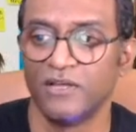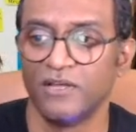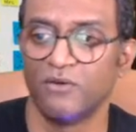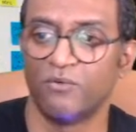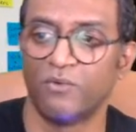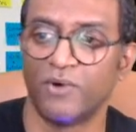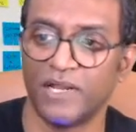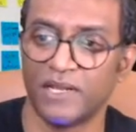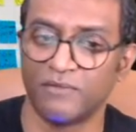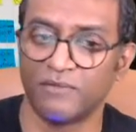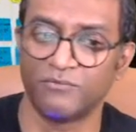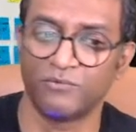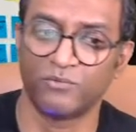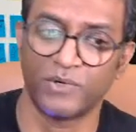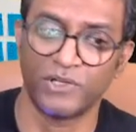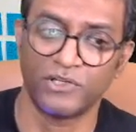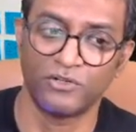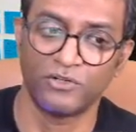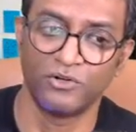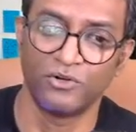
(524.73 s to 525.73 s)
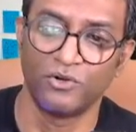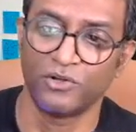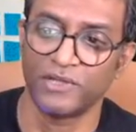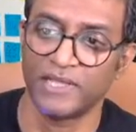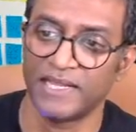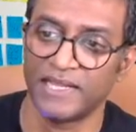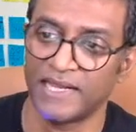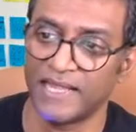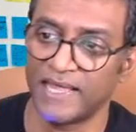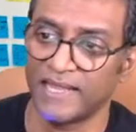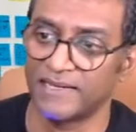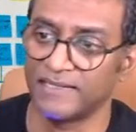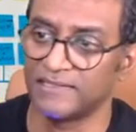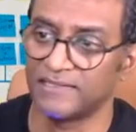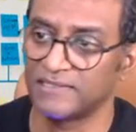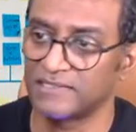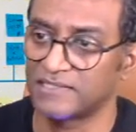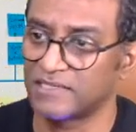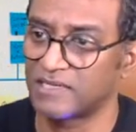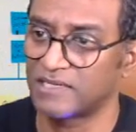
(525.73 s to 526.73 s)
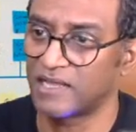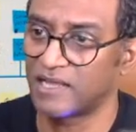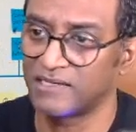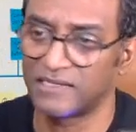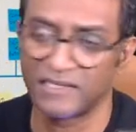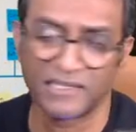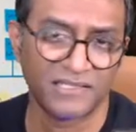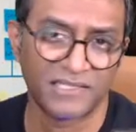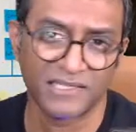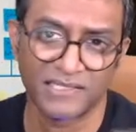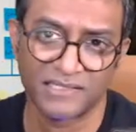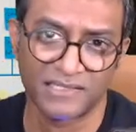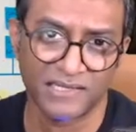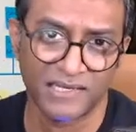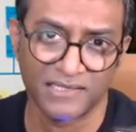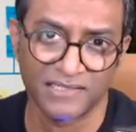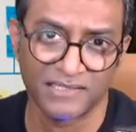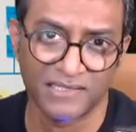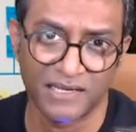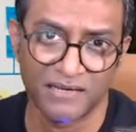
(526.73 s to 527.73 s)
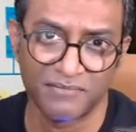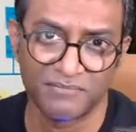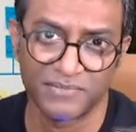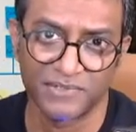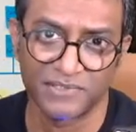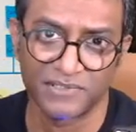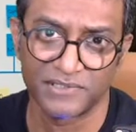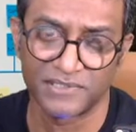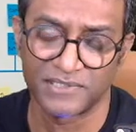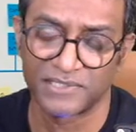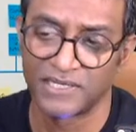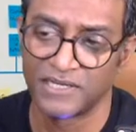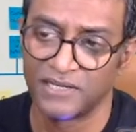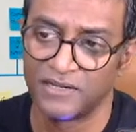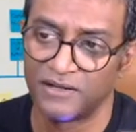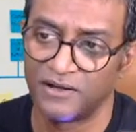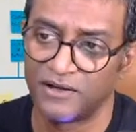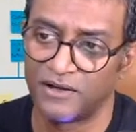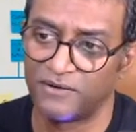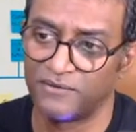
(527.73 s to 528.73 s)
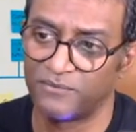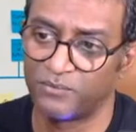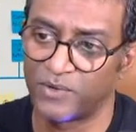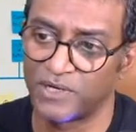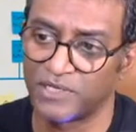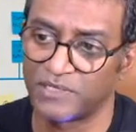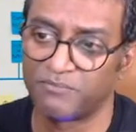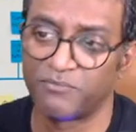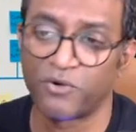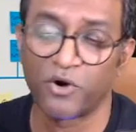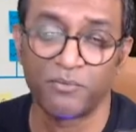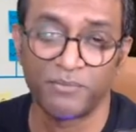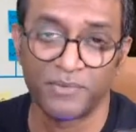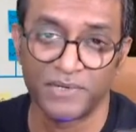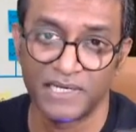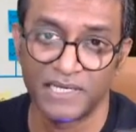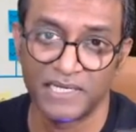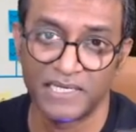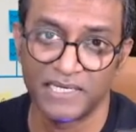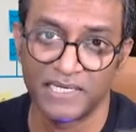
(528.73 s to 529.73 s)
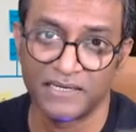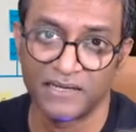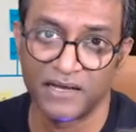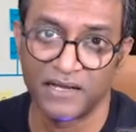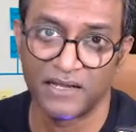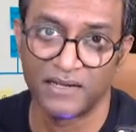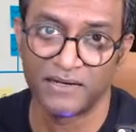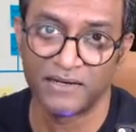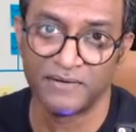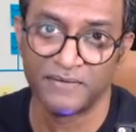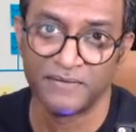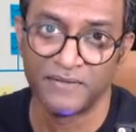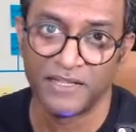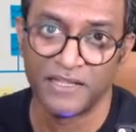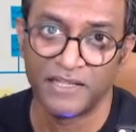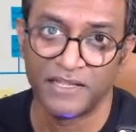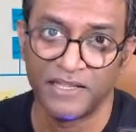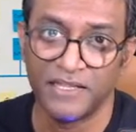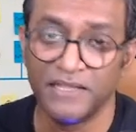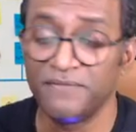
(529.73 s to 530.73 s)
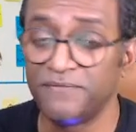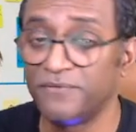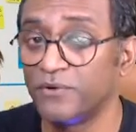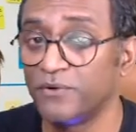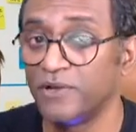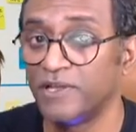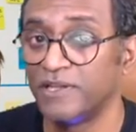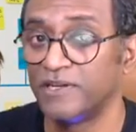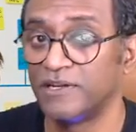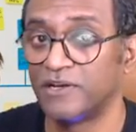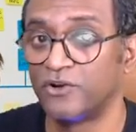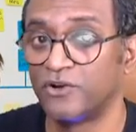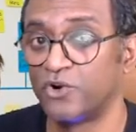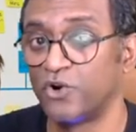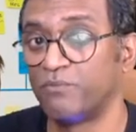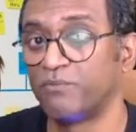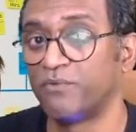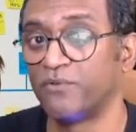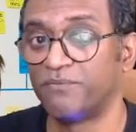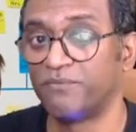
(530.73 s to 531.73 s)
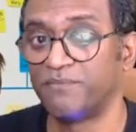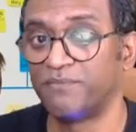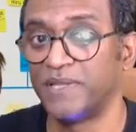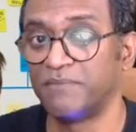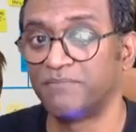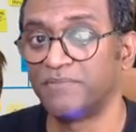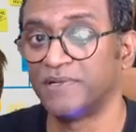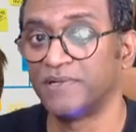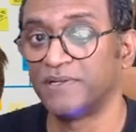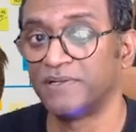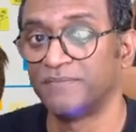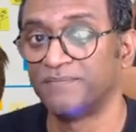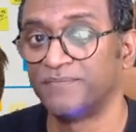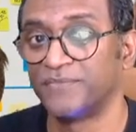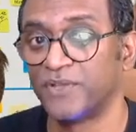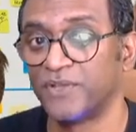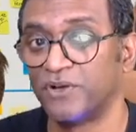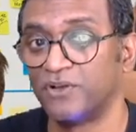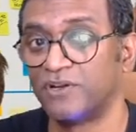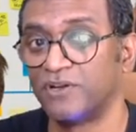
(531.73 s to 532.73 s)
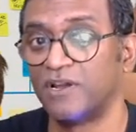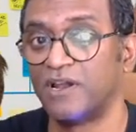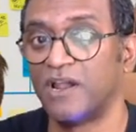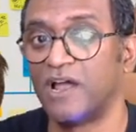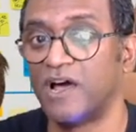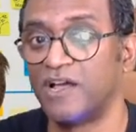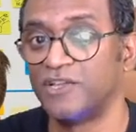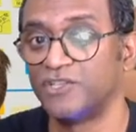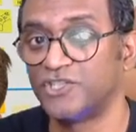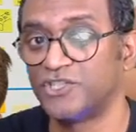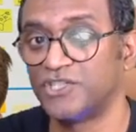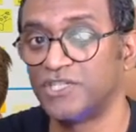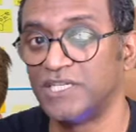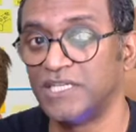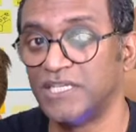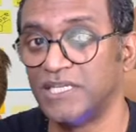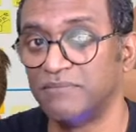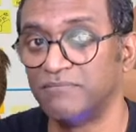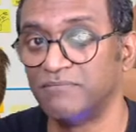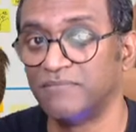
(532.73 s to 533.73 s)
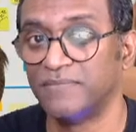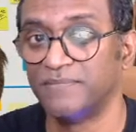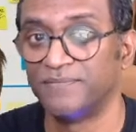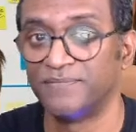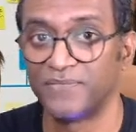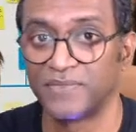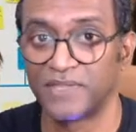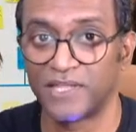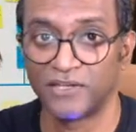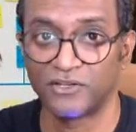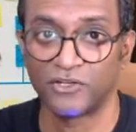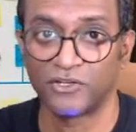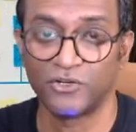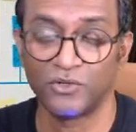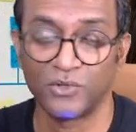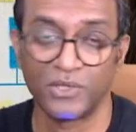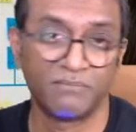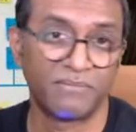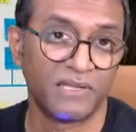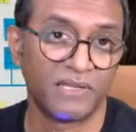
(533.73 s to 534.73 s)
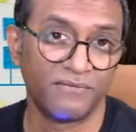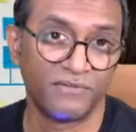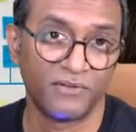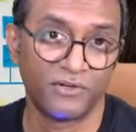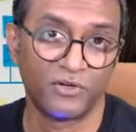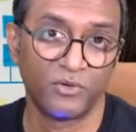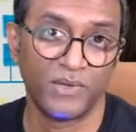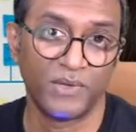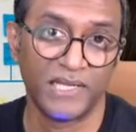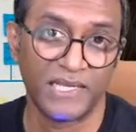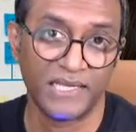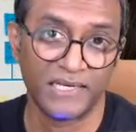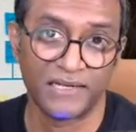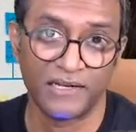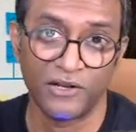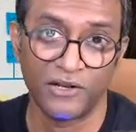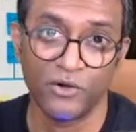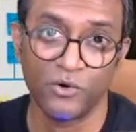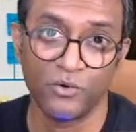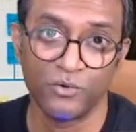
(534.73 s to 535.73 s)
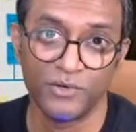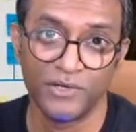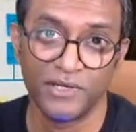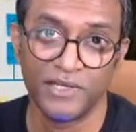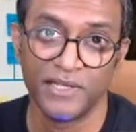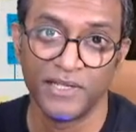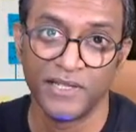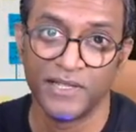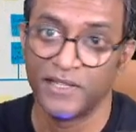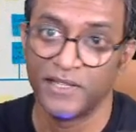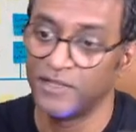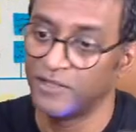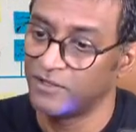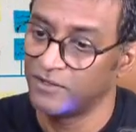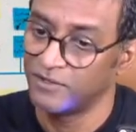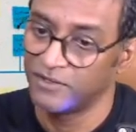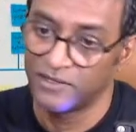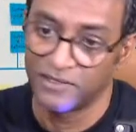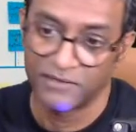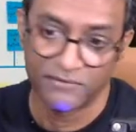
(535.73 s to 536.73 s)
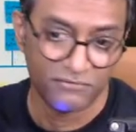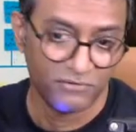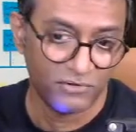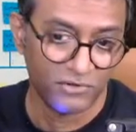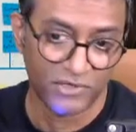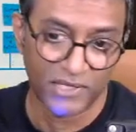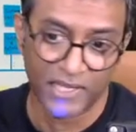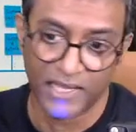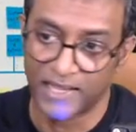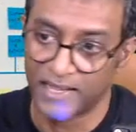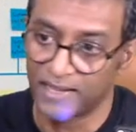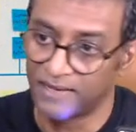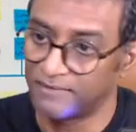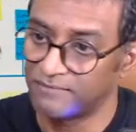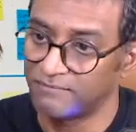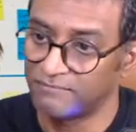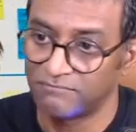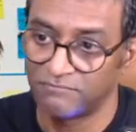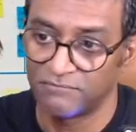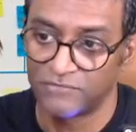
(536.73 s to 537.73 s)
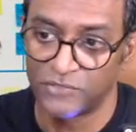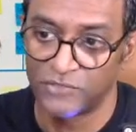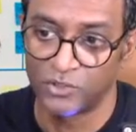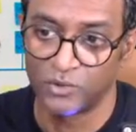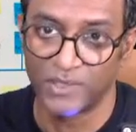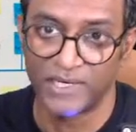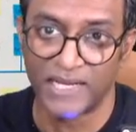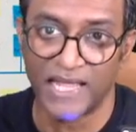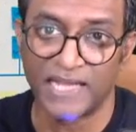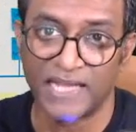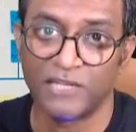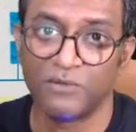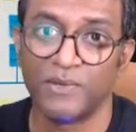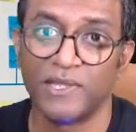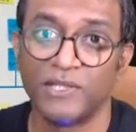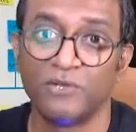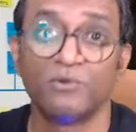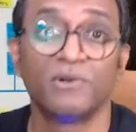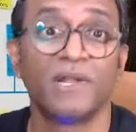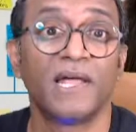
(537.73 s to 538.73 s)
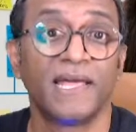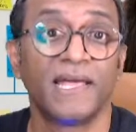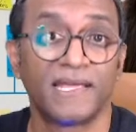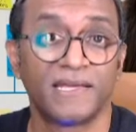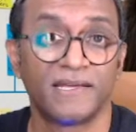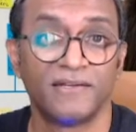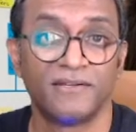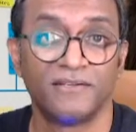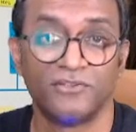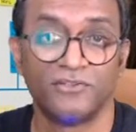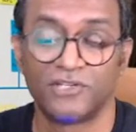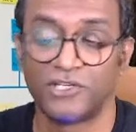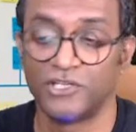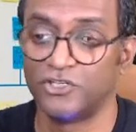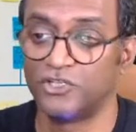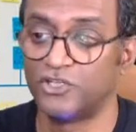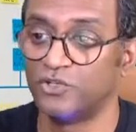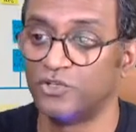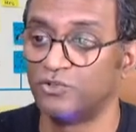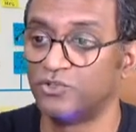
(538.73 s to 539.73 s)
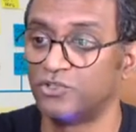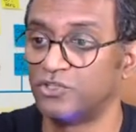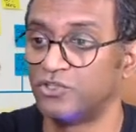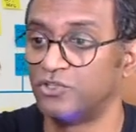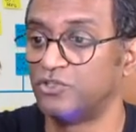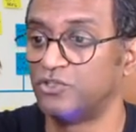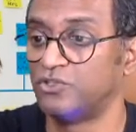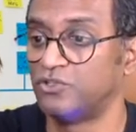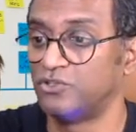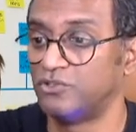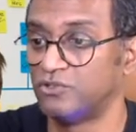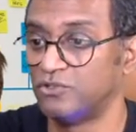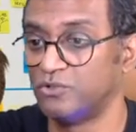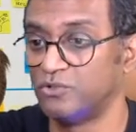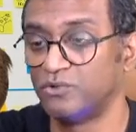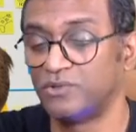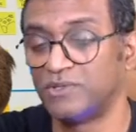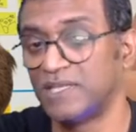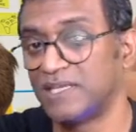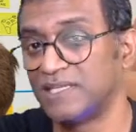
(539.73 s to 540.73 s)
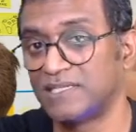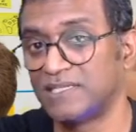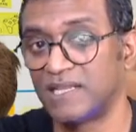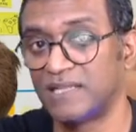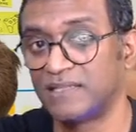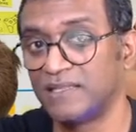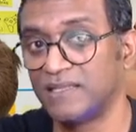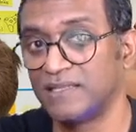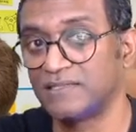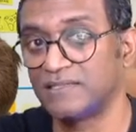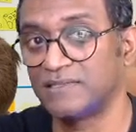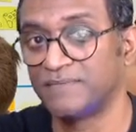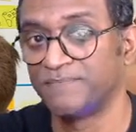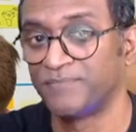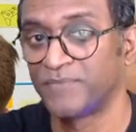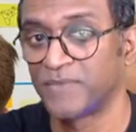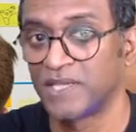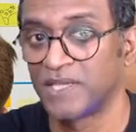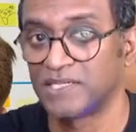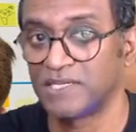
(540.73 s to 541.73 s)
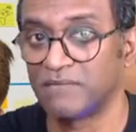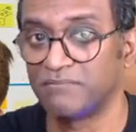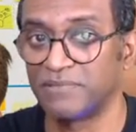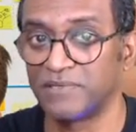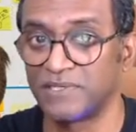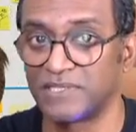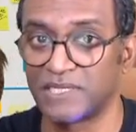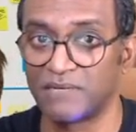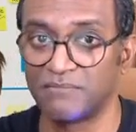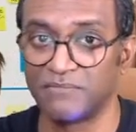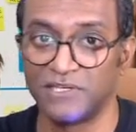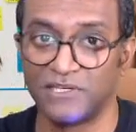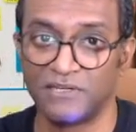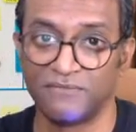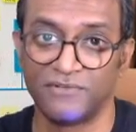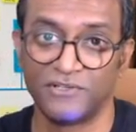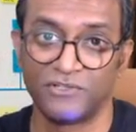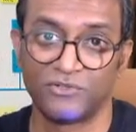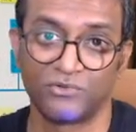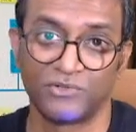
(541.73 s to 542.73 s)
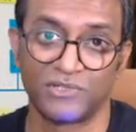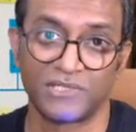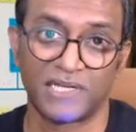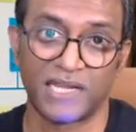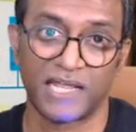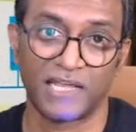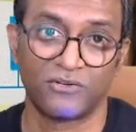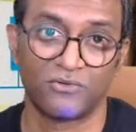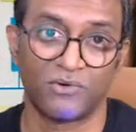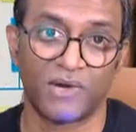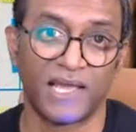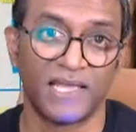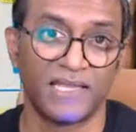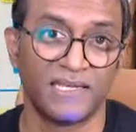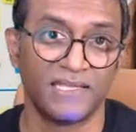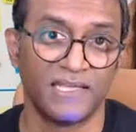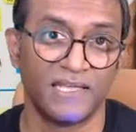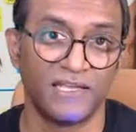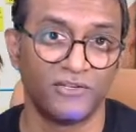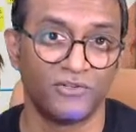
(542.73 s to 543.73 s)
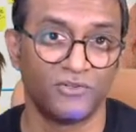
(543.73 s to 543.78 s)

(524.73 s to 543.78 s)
What you're looking at in this slide are just examples of what's popularly done. If you're in a group of people or in a large team, then you can do it. But if you're doing it alone, you can do it any way you like. You can choose to do things like this. Some individuals like to ideate